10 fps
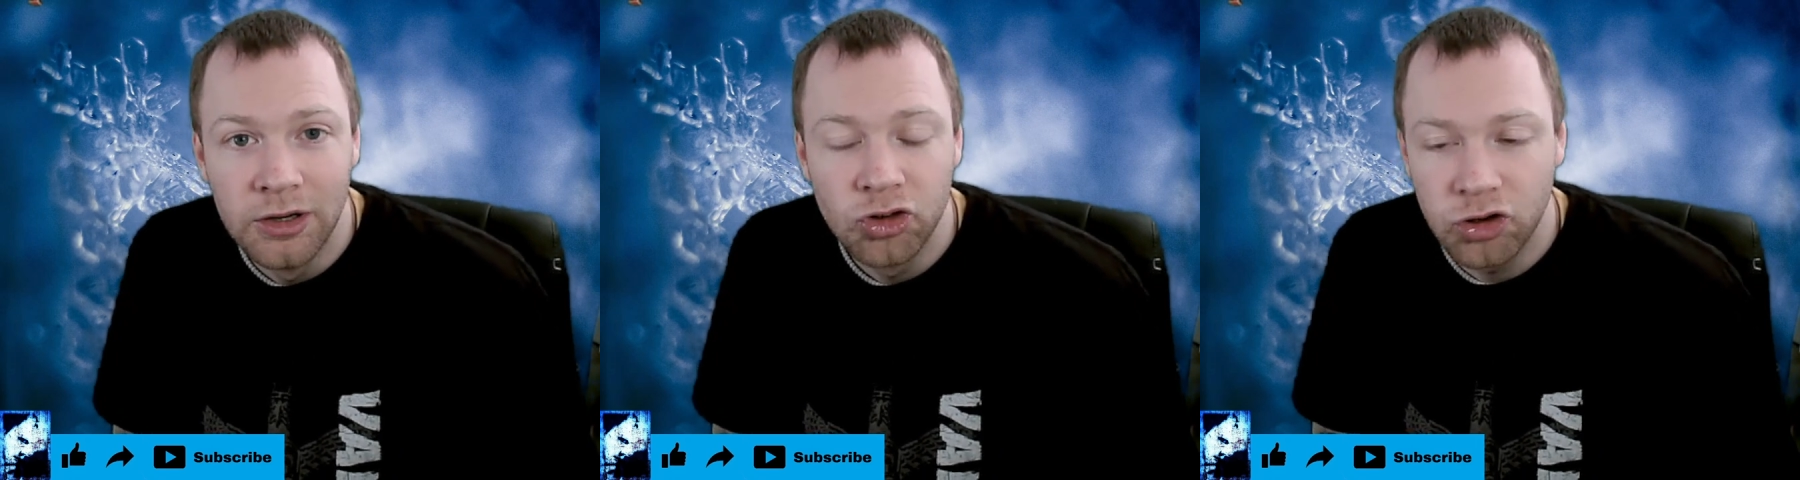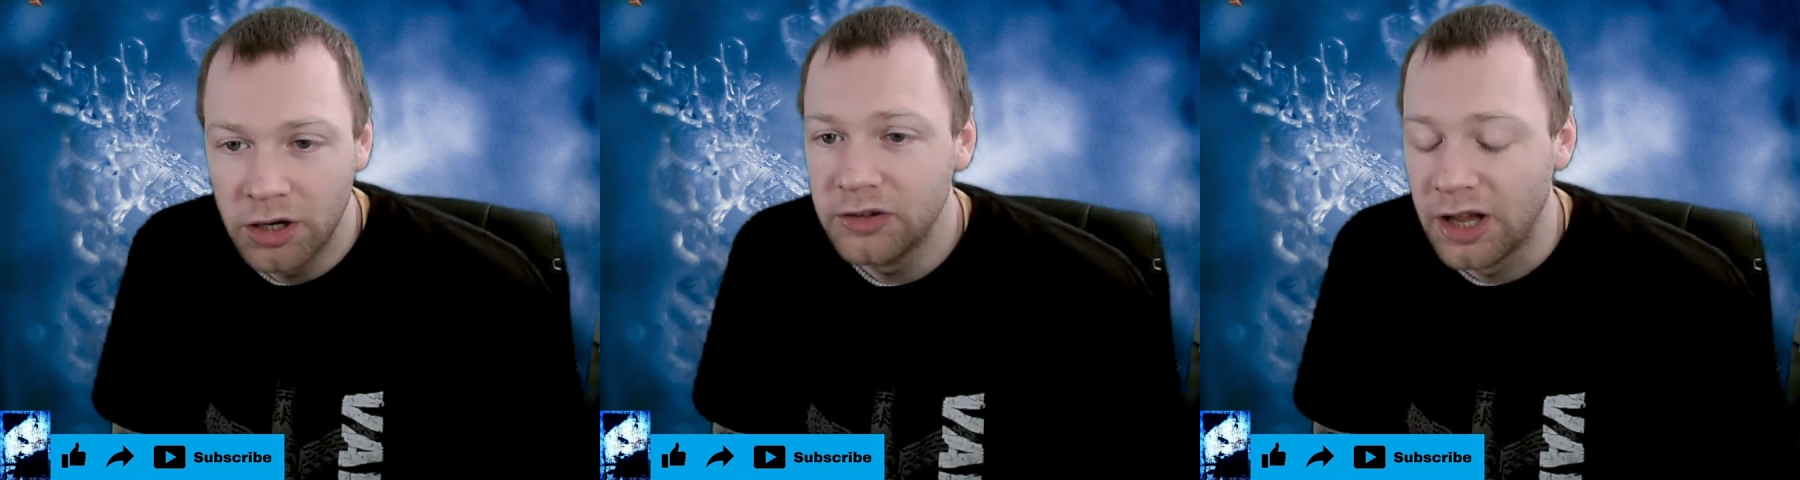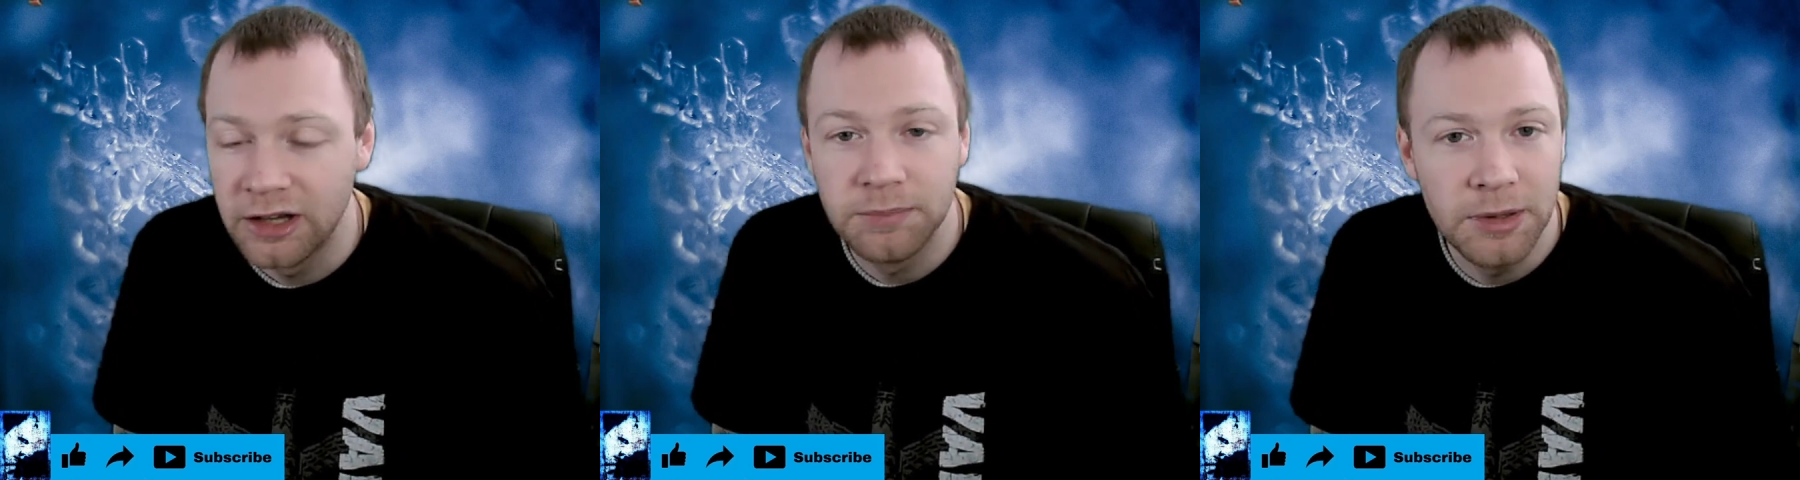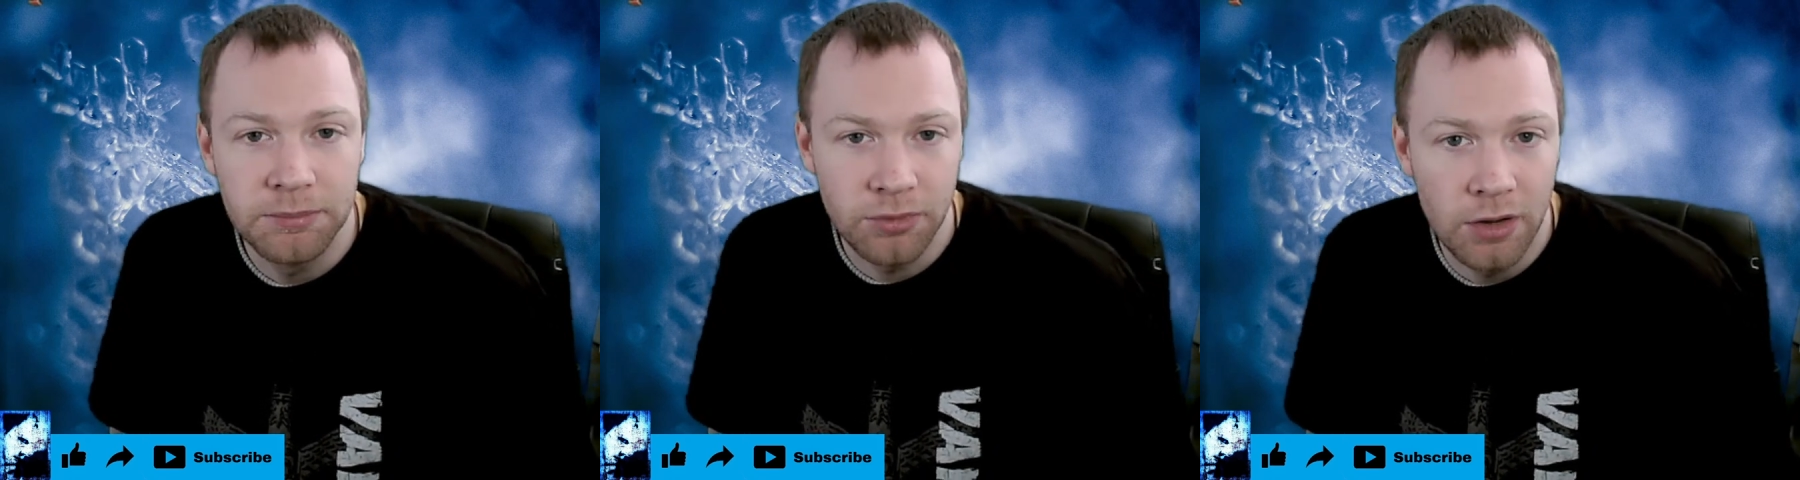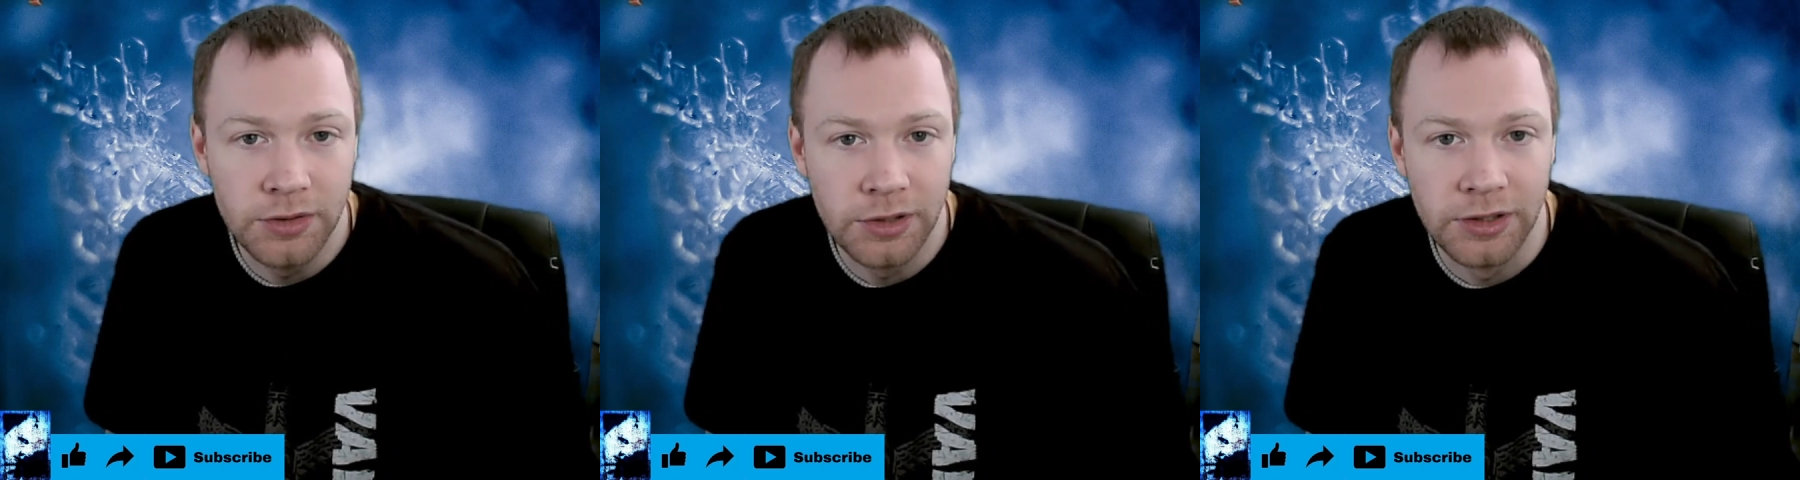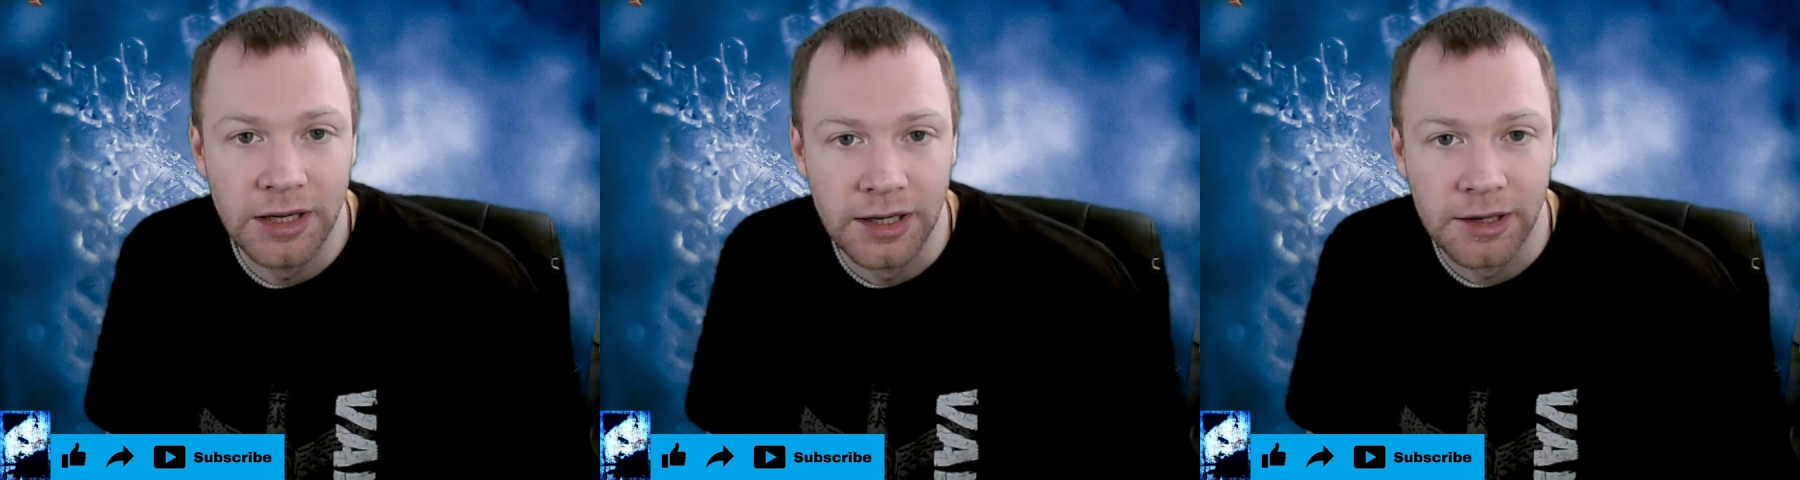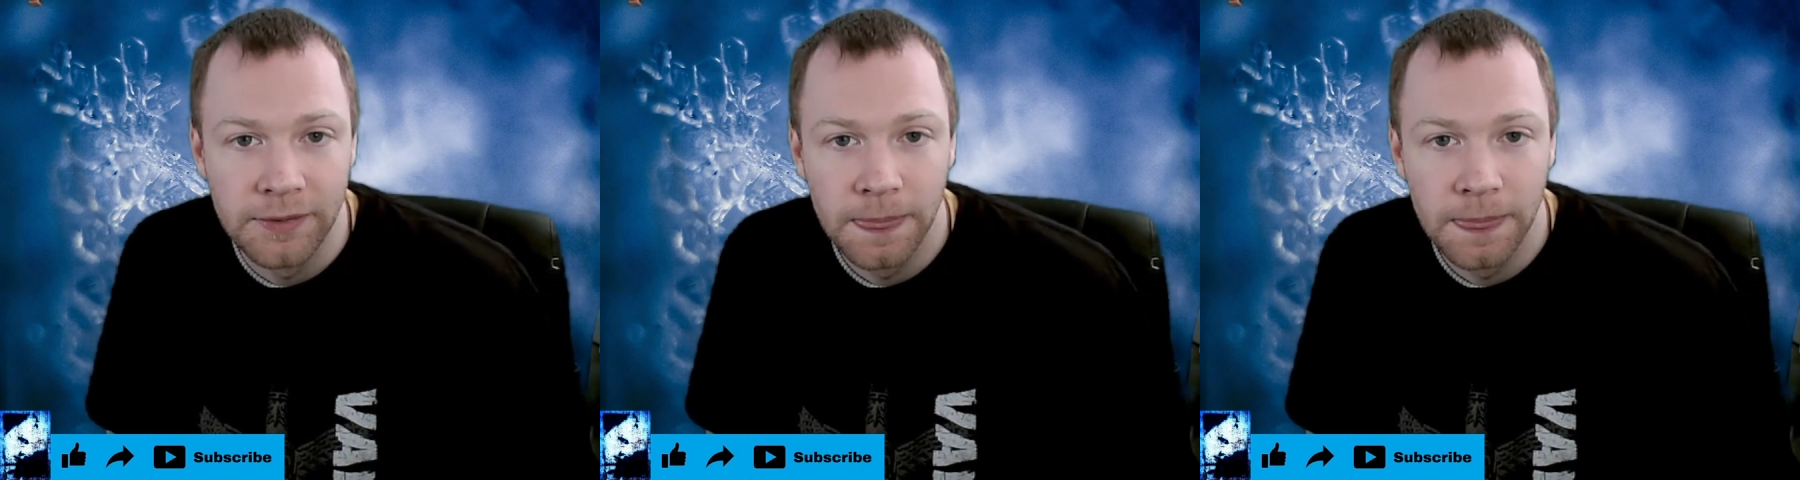Trust has been broken here.